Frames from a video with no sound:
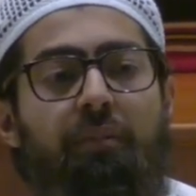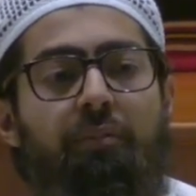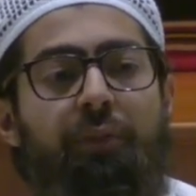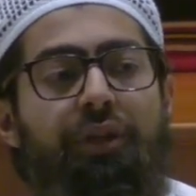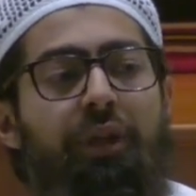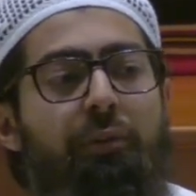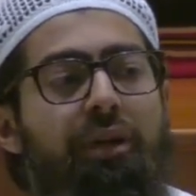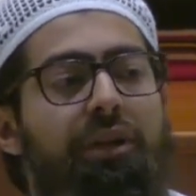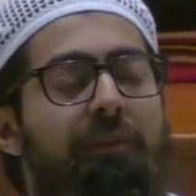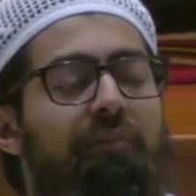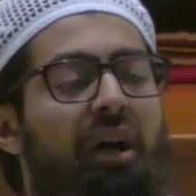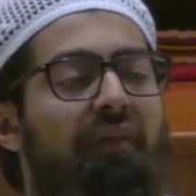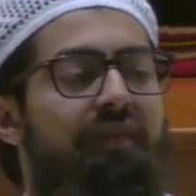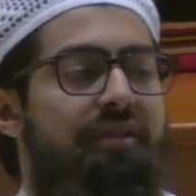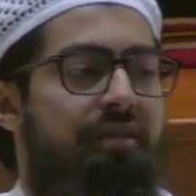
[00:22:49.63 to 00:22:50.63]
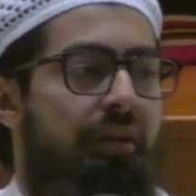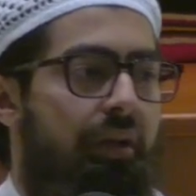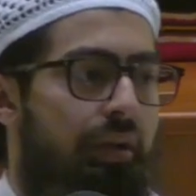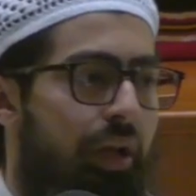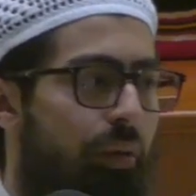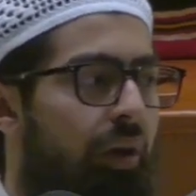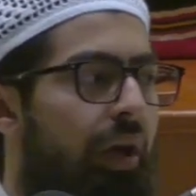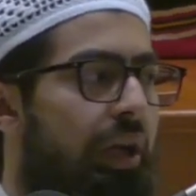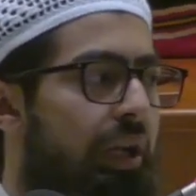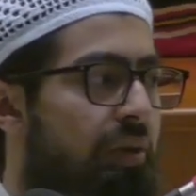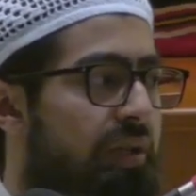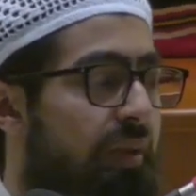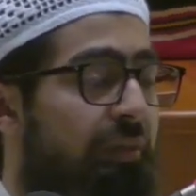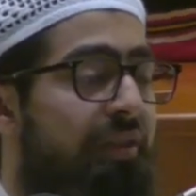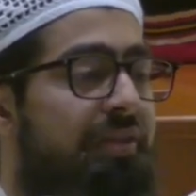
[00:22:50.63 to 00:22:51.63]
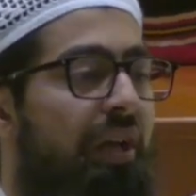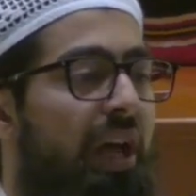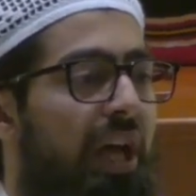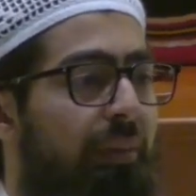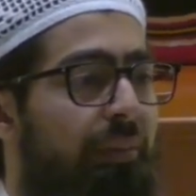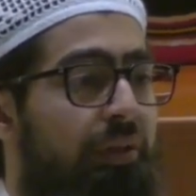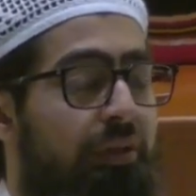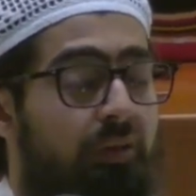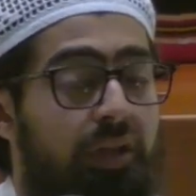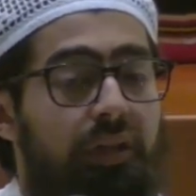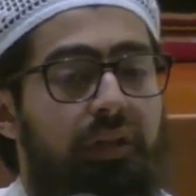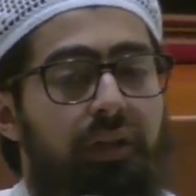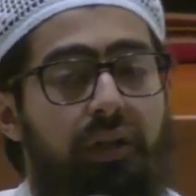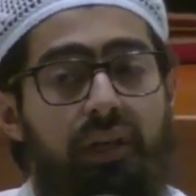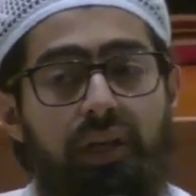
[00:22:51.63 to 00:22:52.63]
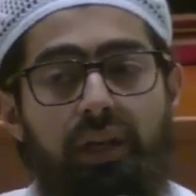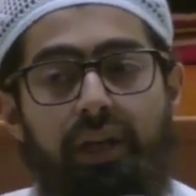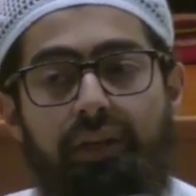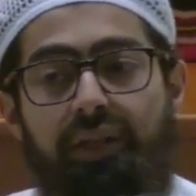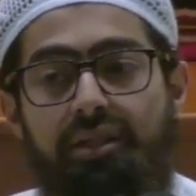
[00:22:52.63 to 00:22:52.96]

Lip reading: with the way the Prophet sallallahu alaihi wasallam, the Sahaba, treated her,